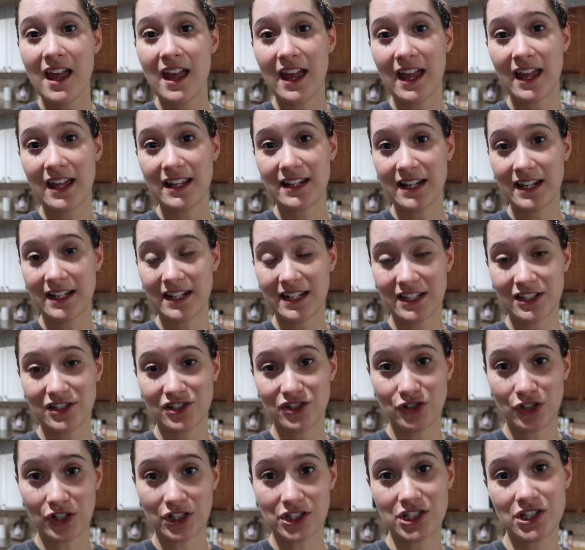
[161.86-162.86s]
and any
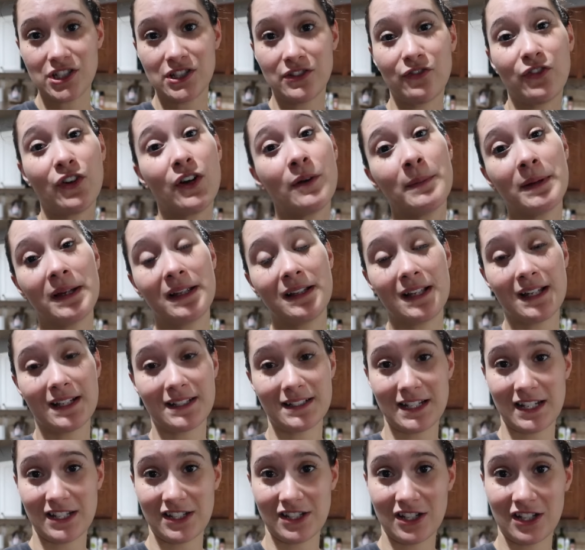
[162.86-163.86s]
instructions from a
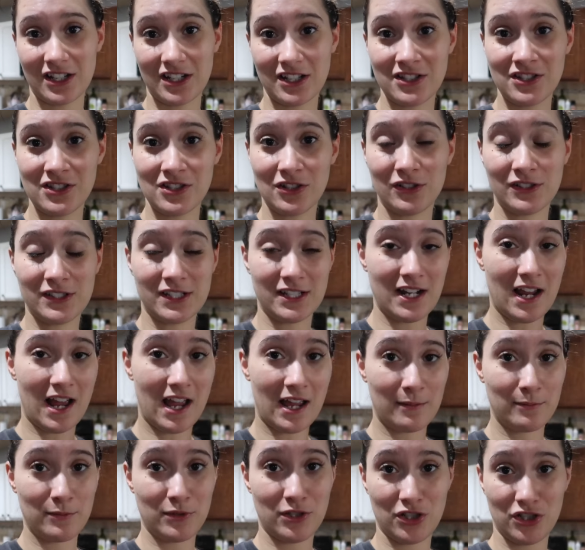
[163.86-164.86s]
lactation consultant.
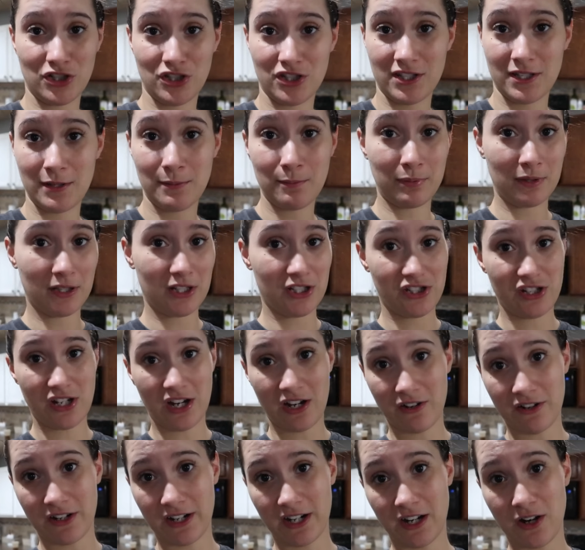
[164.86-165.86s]
I'm just simply
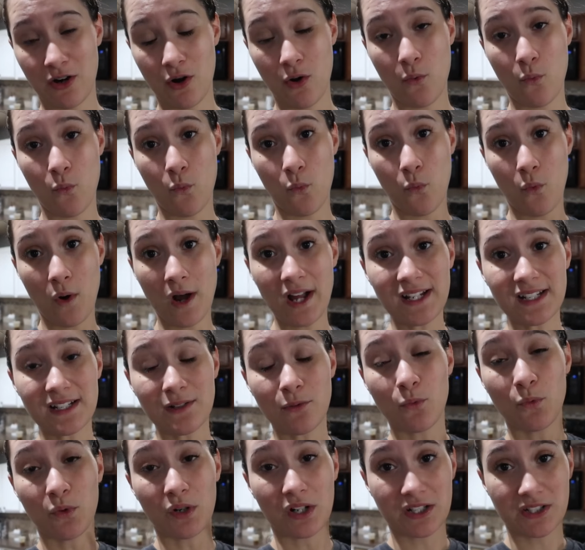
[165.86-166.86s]
sharing what
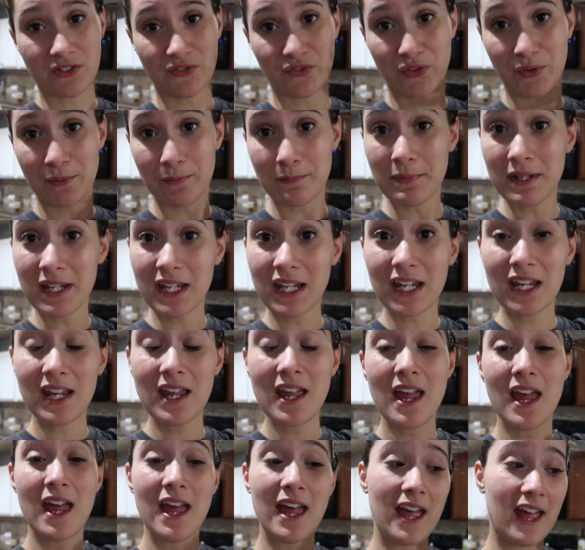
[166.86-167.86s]
works for me
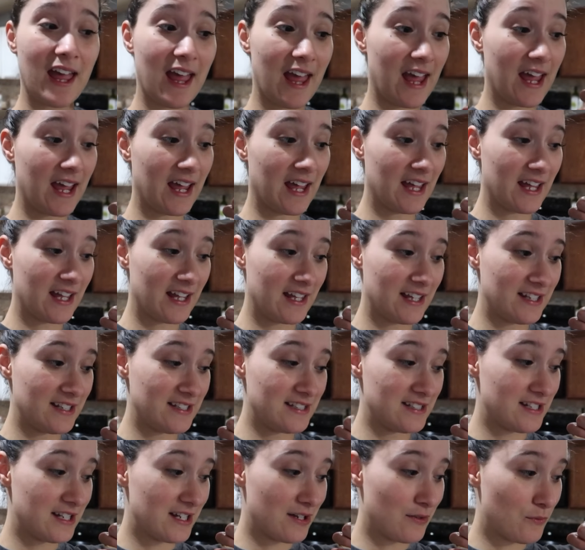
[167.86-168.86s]

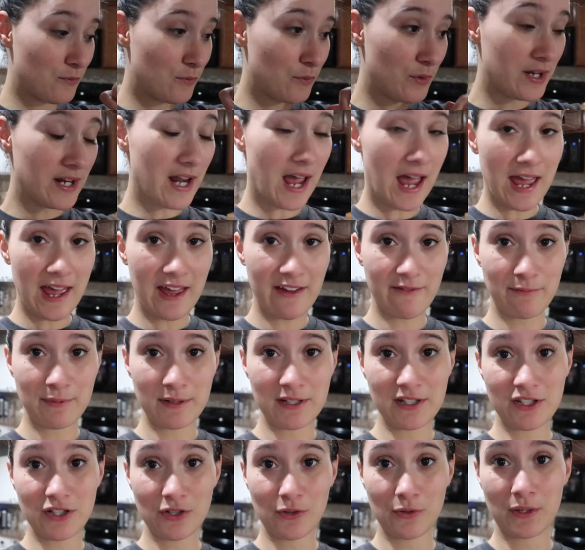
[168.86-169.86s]
and what I have
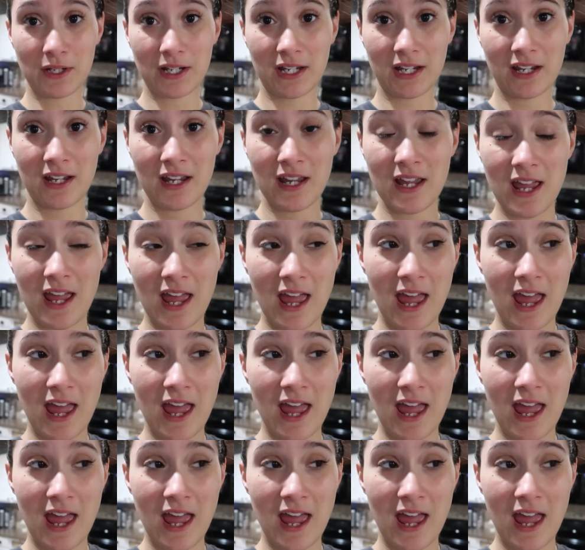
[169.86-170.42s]
been doing